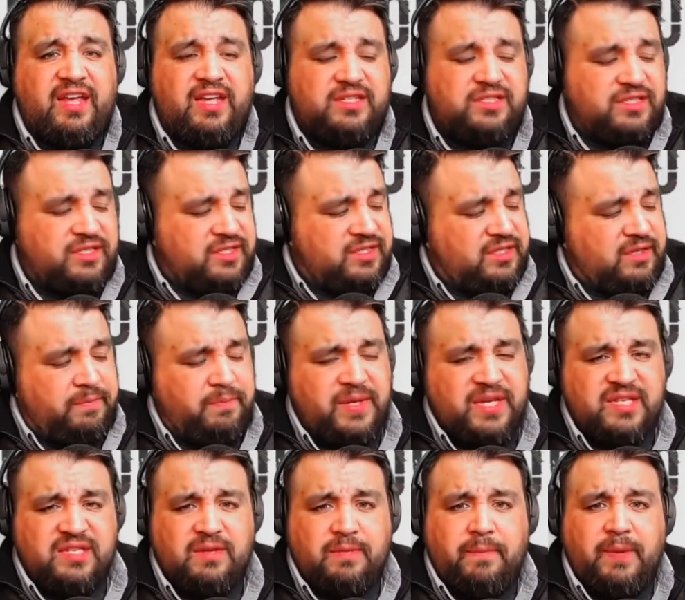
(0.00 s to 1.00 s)
It's just a
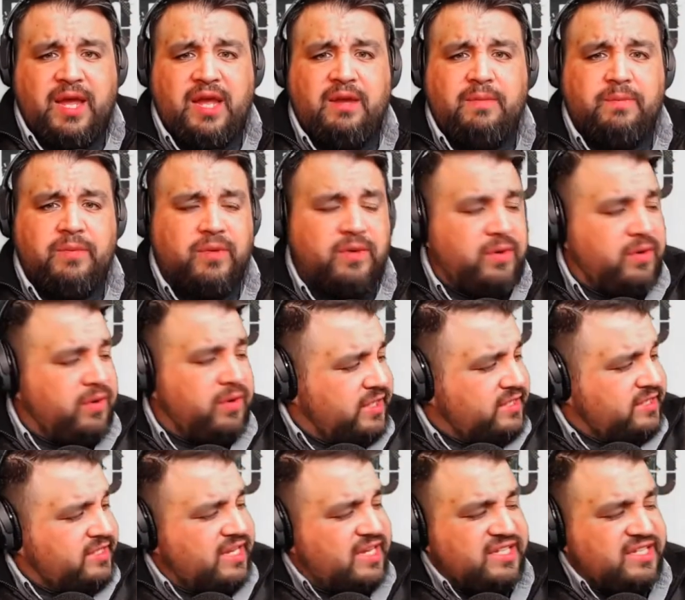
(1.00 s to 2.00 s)
piece of paper. It
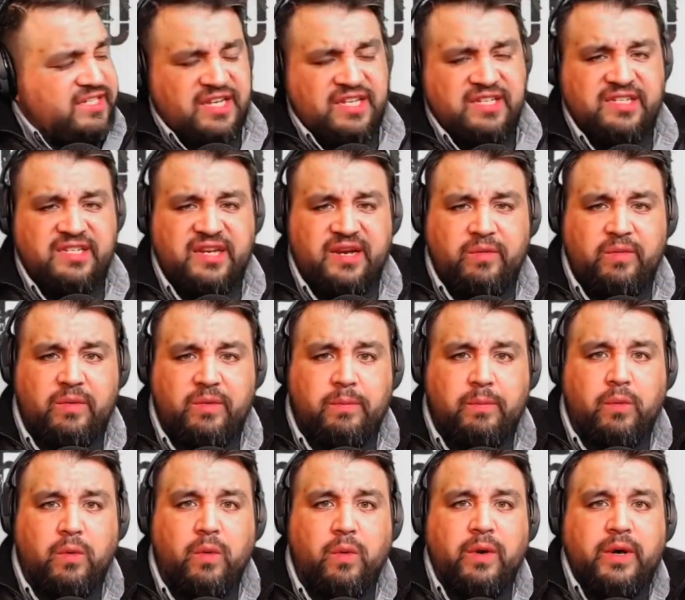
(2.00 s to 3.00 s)
says incident
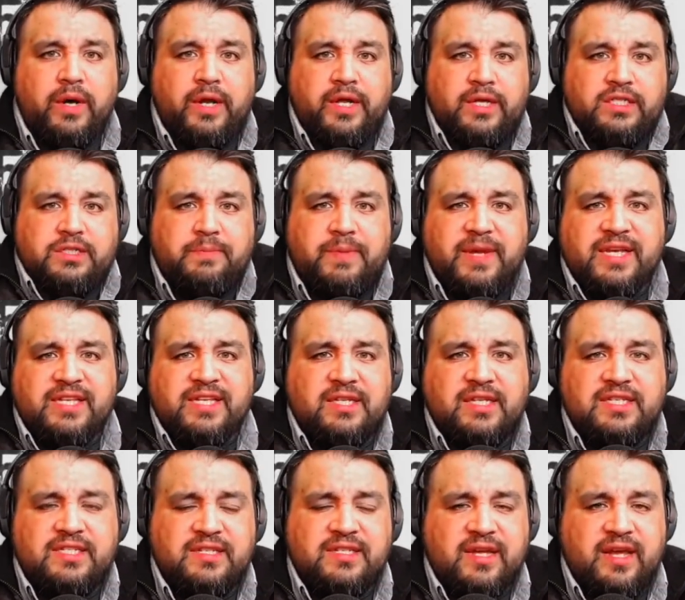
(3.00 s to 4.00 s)
report. It just
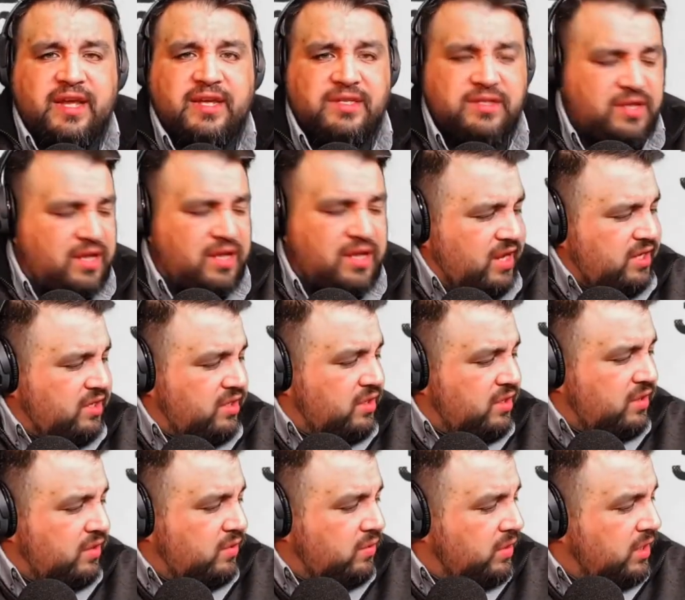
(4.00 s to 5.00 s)
basically says, hey,
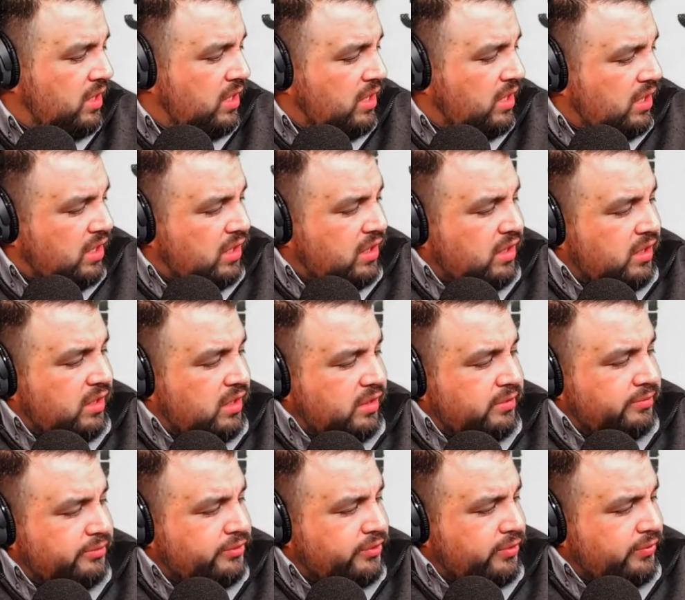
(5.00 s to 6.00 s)

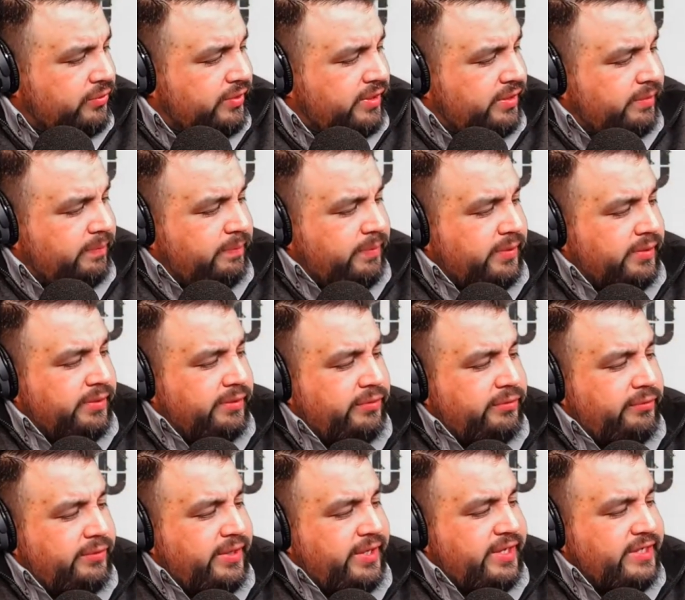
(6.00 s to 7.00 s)
showed up on
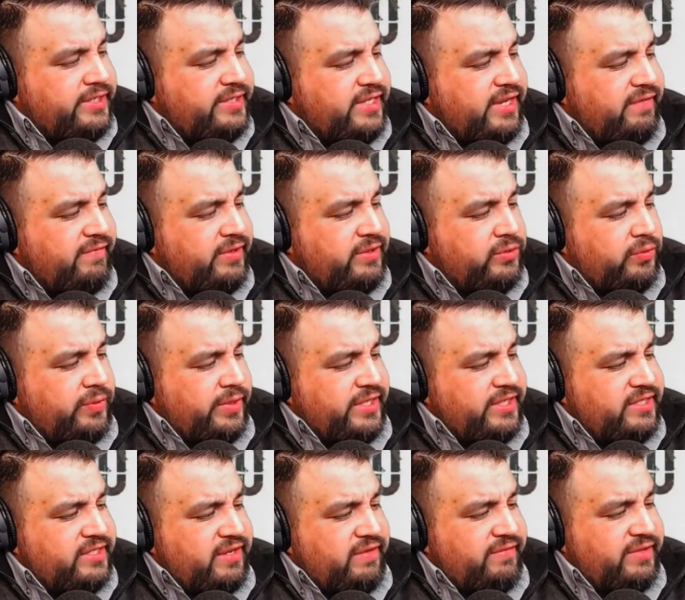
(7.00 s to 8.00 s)

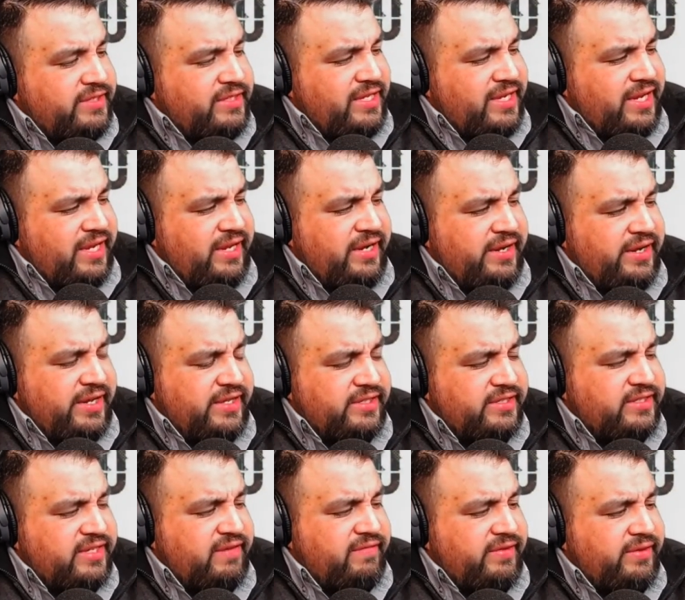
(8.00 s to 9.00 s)
3/7/2017 at
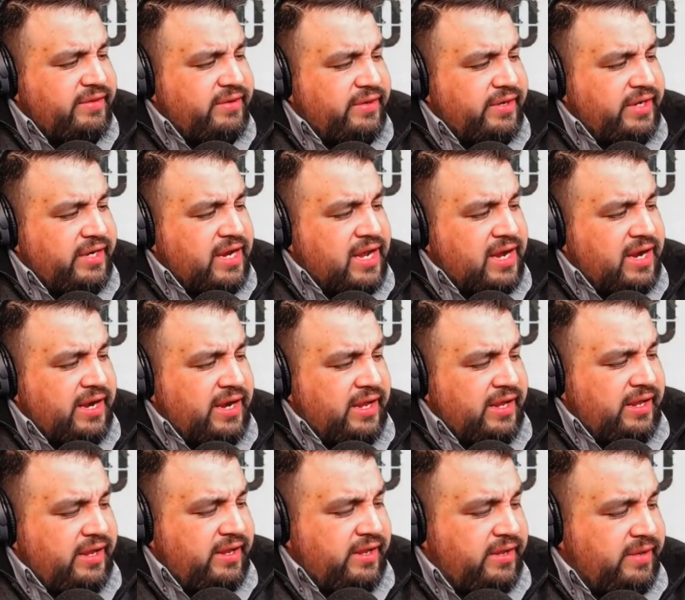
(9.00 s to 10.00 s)
7:39
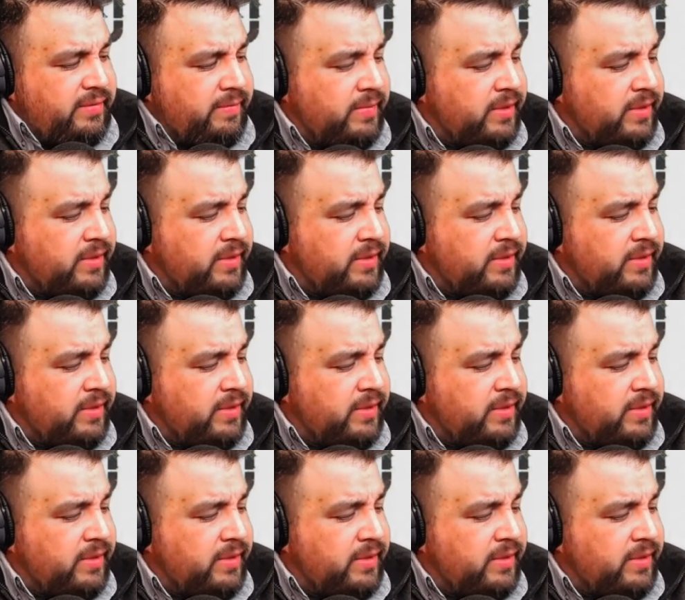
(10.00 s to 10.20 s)
a.m.